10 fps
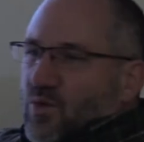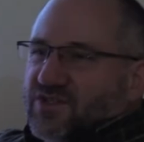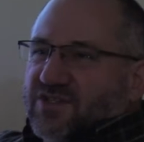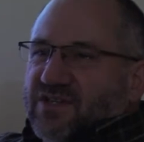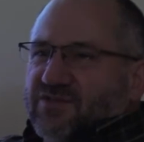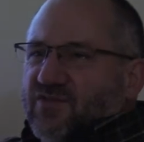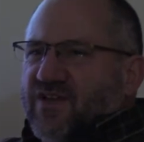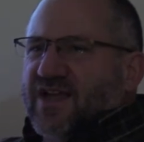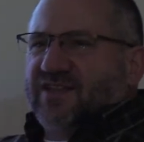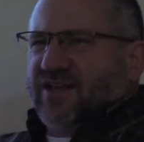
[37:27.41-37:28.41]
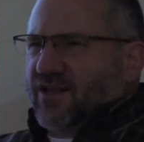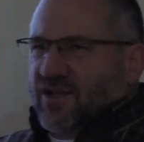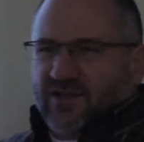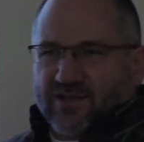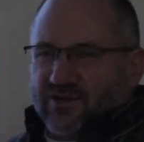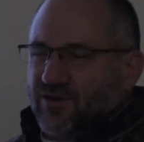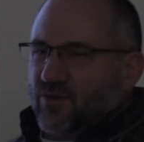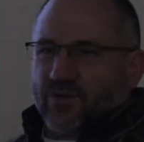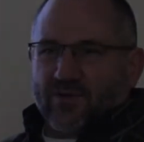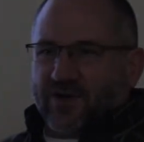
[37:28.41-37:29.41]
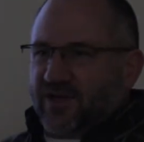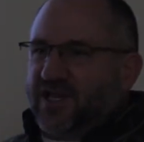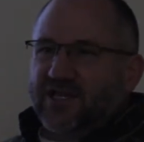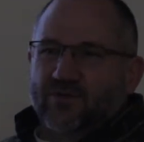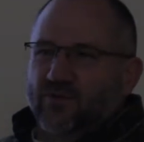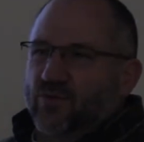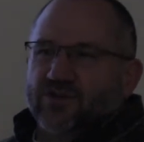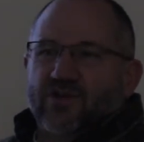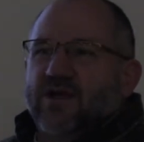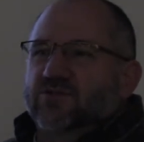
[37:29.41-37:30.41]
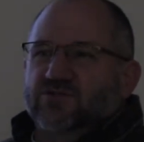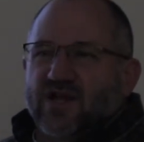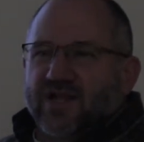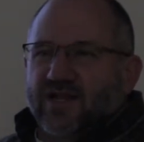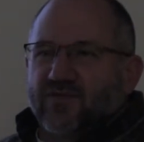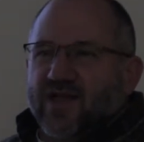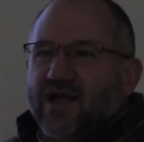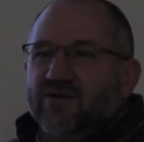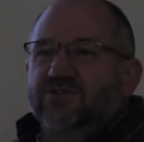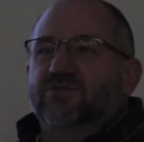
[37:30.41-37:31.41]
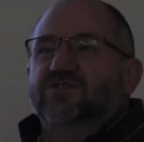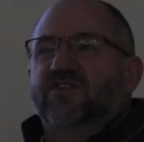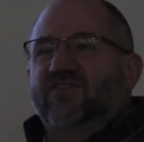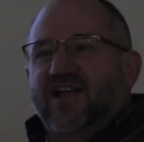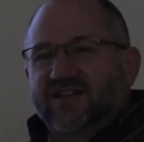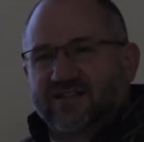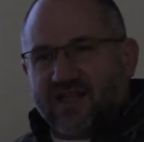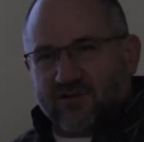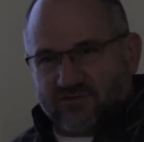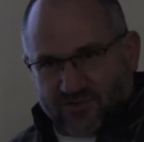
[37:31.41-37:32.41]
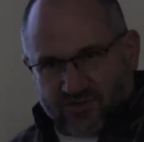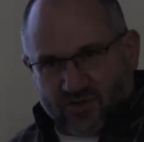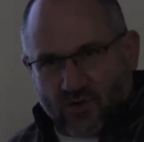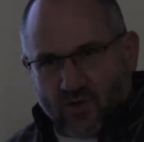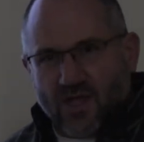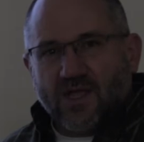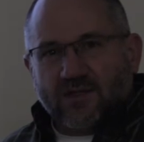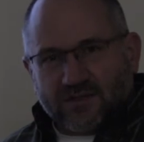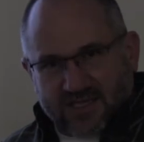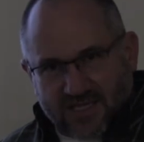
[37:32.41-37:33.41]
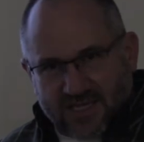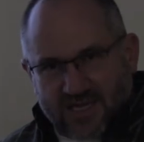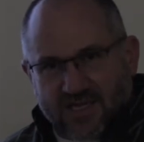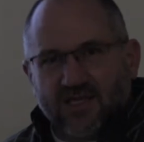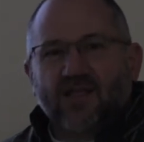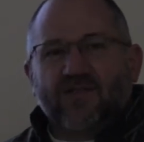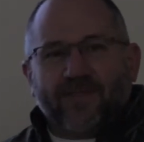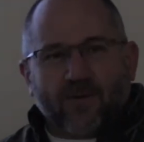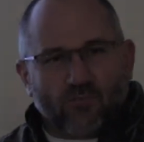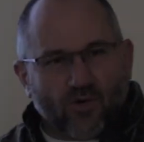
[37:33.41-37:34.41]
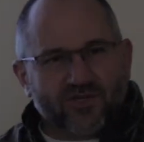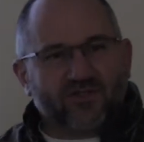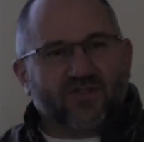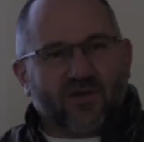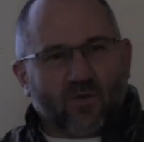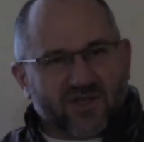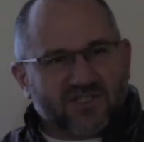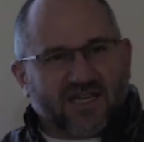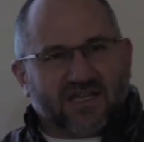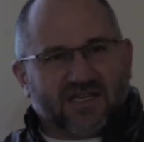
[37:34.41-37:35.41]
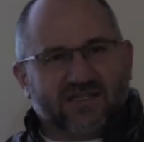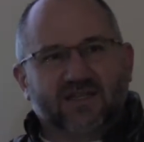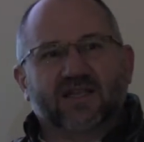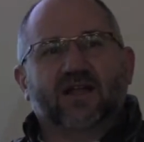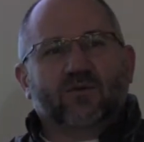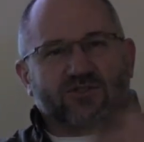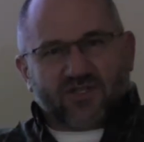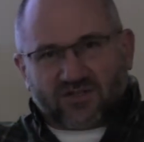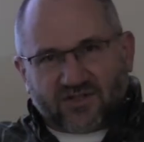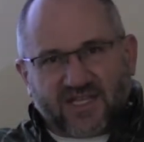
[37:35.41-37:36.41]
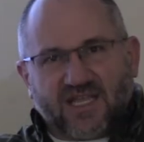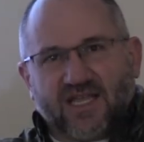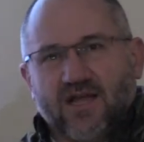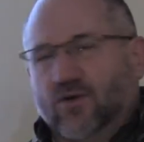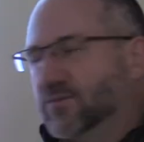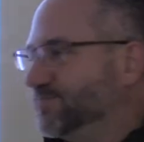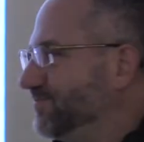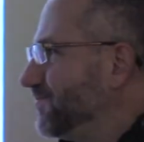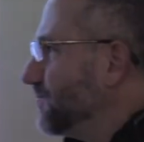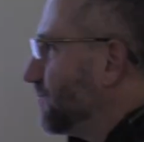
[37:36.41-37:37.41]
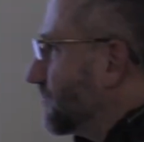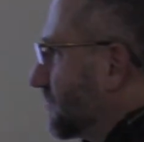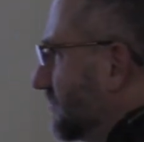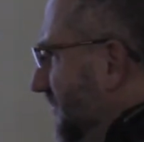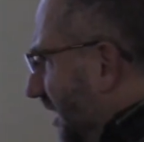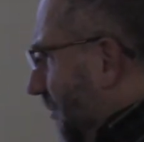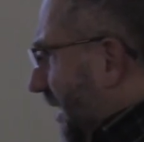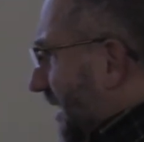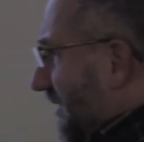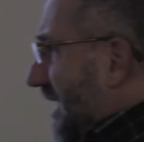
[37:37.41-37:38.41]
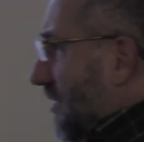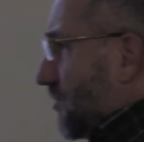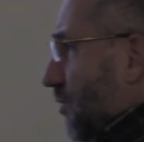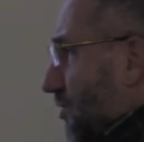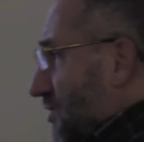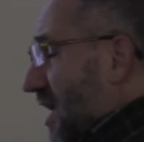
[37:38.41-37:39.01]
wasn't that the fact that, you know, we were heating with wood and that was drying out the house. It was the fact that the house was so leaky that the moisture that was getting into the air was just leaking out, making the house more